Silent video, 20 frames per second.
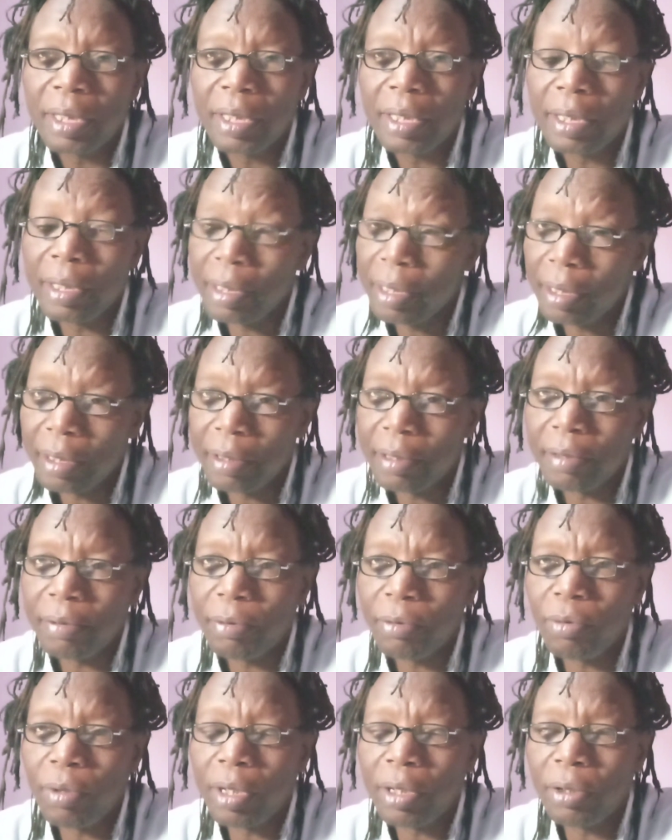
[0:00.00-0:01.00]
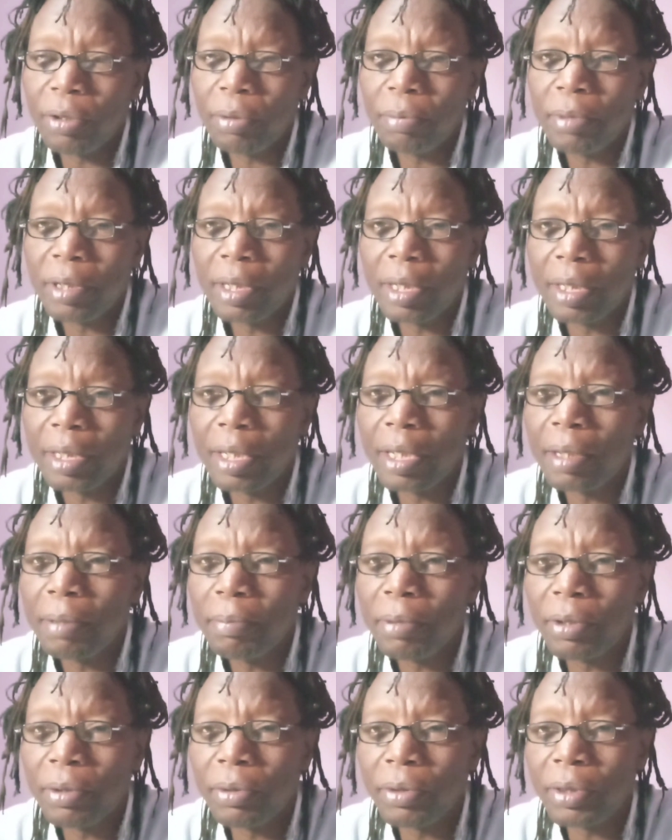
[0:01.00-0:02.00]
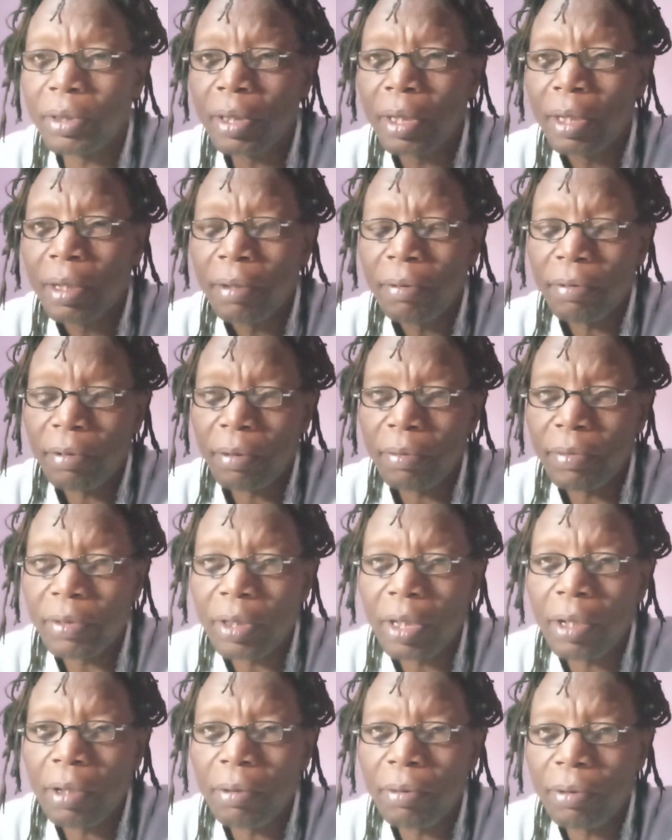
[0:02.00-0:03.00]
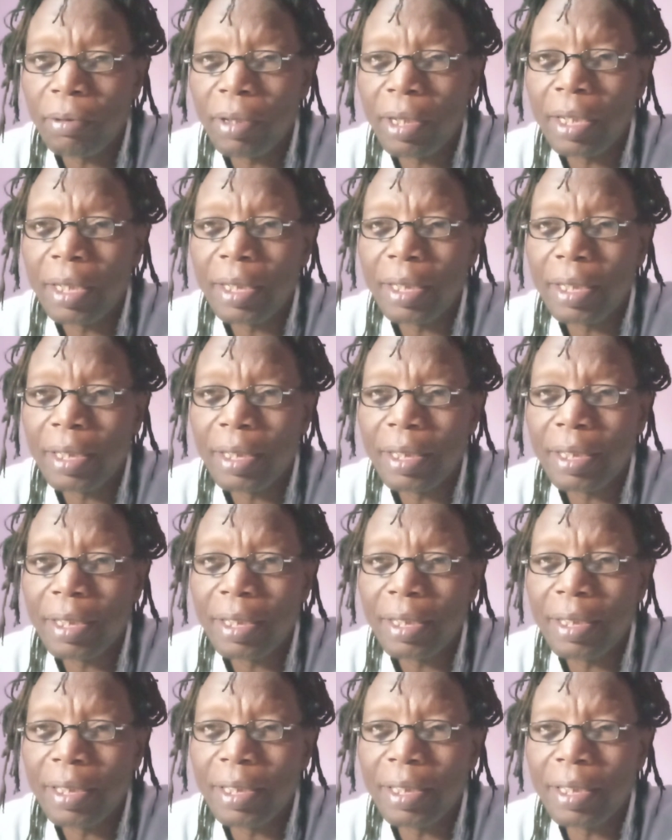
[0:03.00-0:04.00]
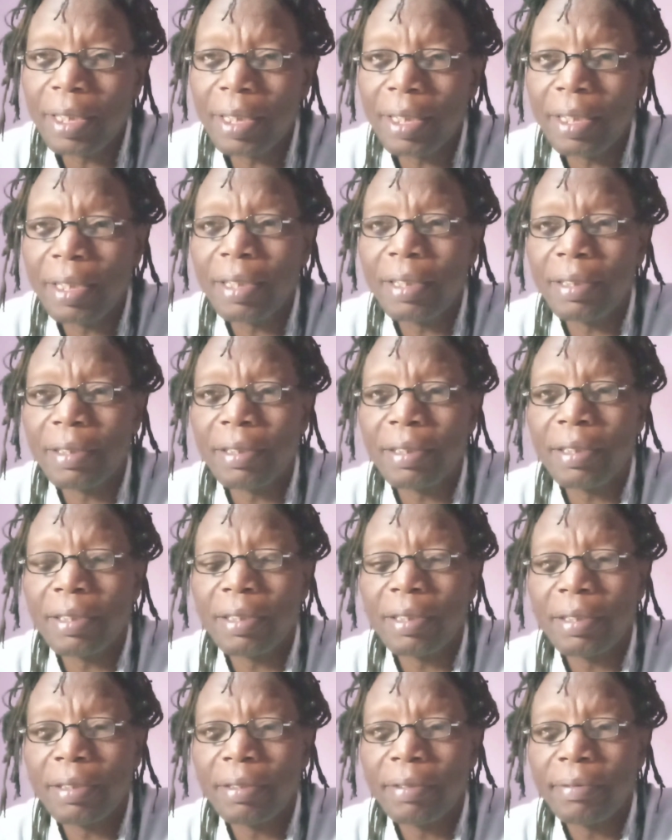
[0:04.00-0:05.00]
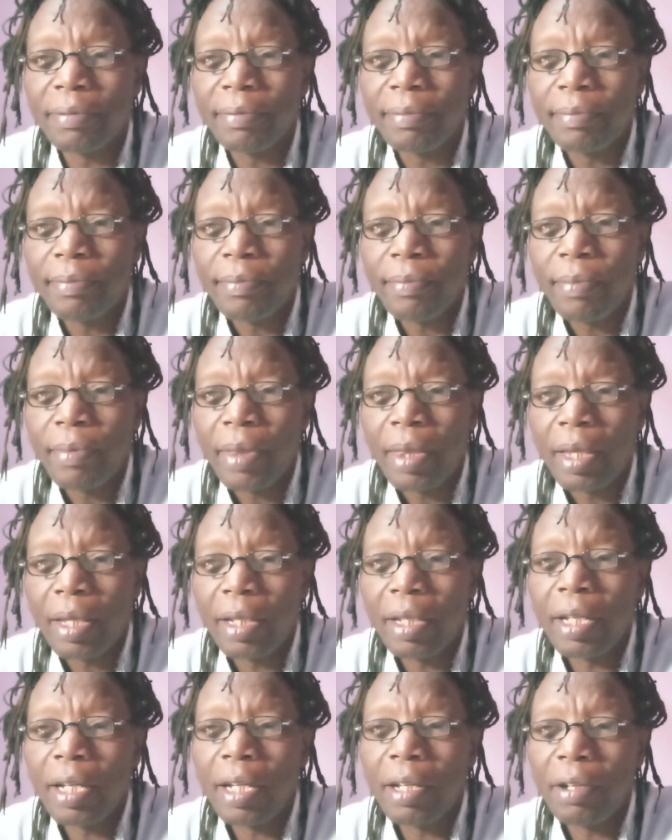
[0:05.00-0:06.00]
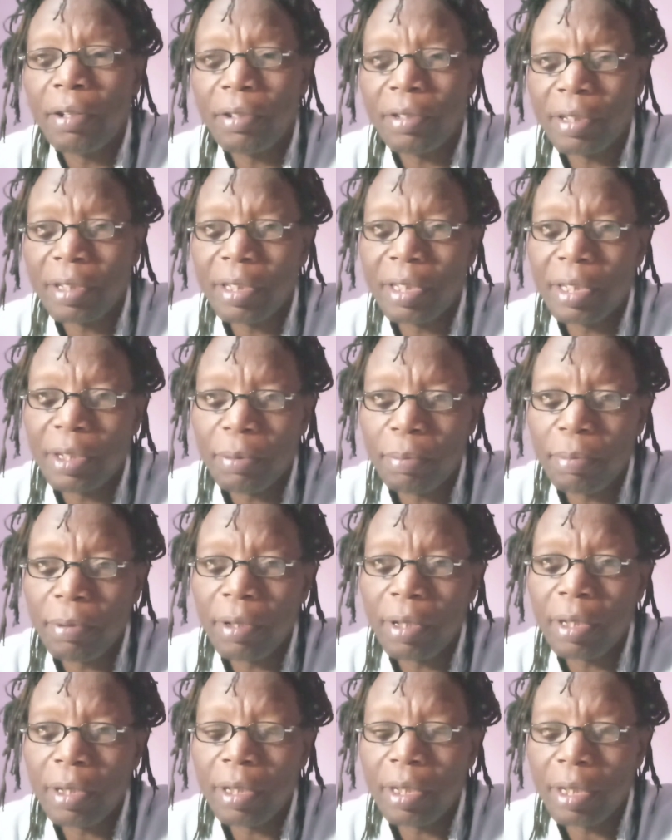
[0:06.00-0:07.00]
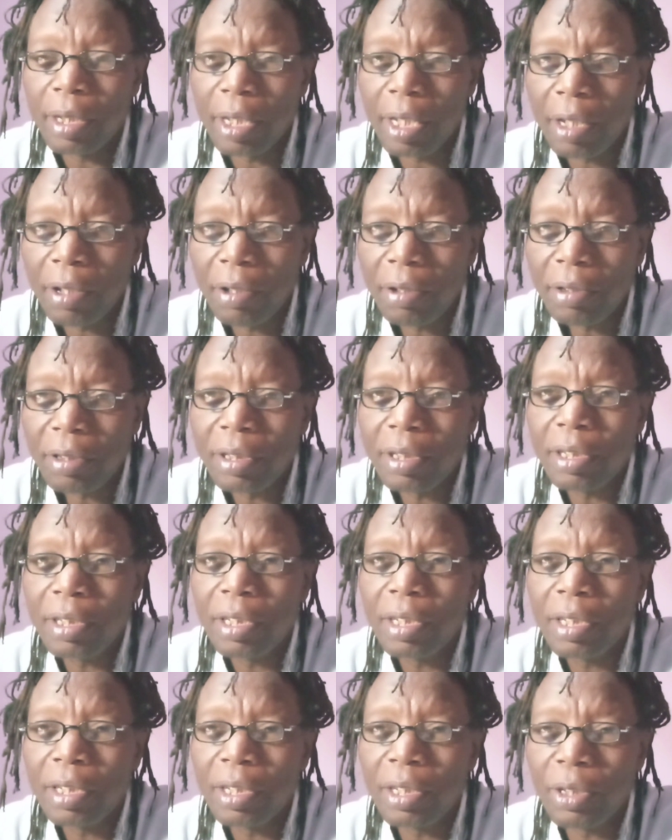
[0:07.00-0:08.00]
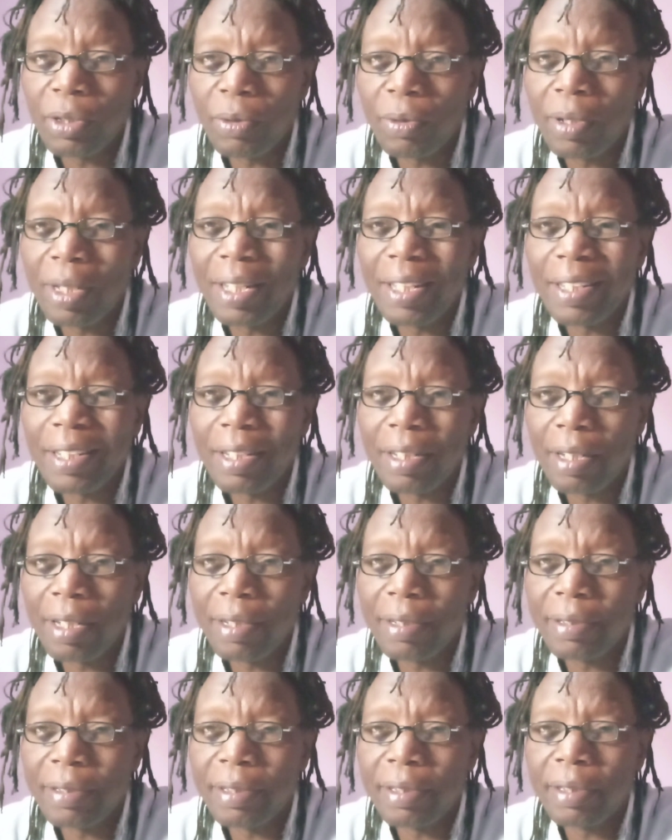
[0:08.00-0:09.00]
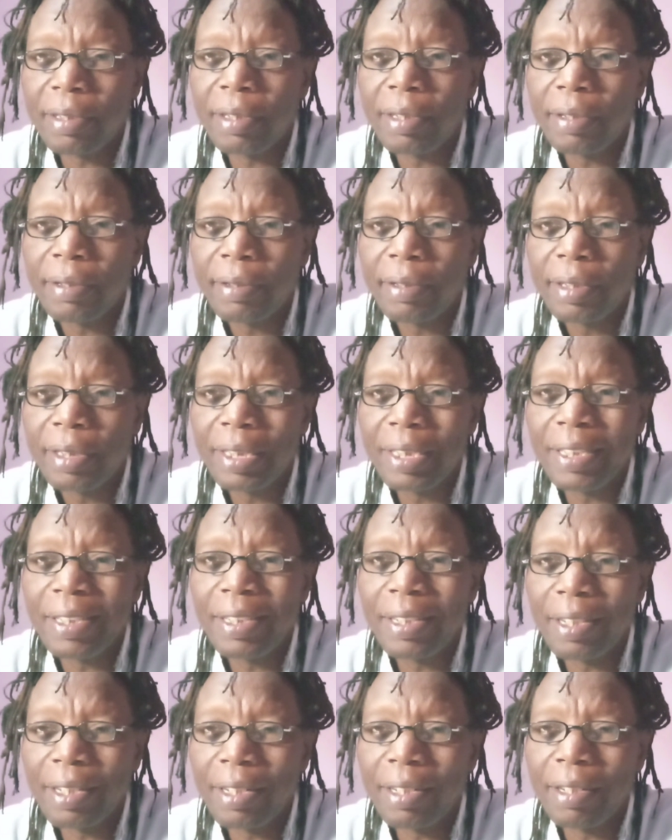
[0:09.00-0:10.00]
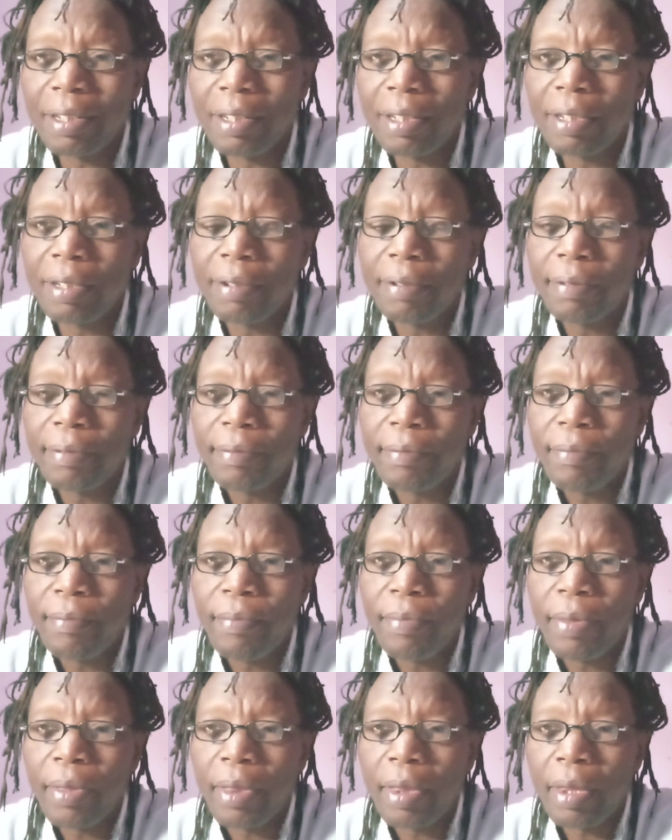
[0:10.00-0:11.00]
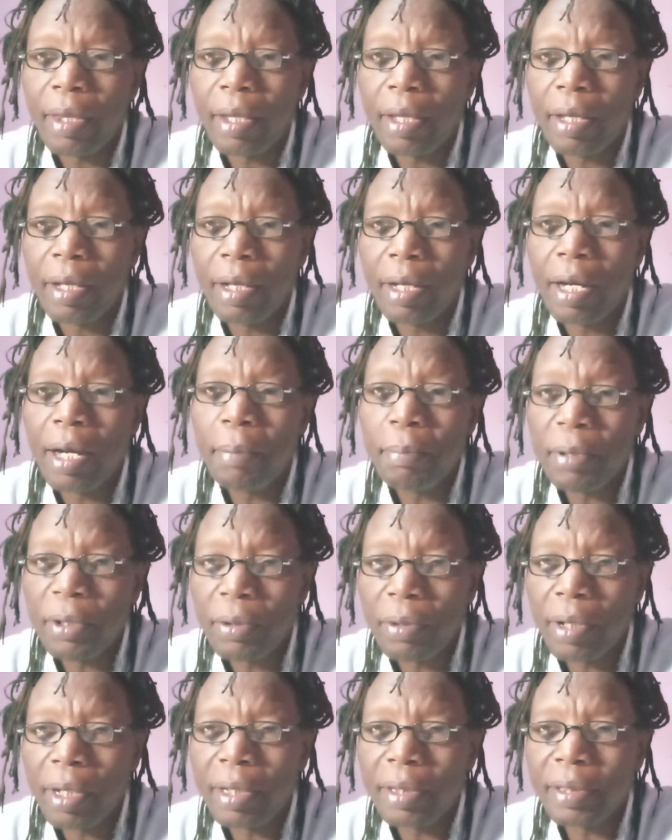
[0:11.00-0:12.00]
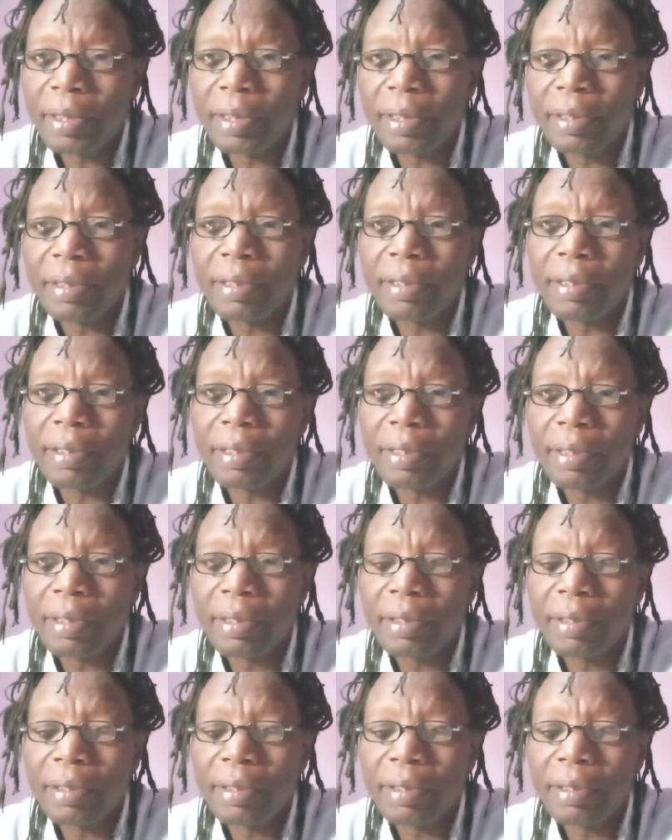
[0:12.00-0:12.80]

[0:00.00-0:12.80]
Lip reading: It is quite dominant there because from tau we get the DNAs, deoxynucleic acid, DNA, amino acids,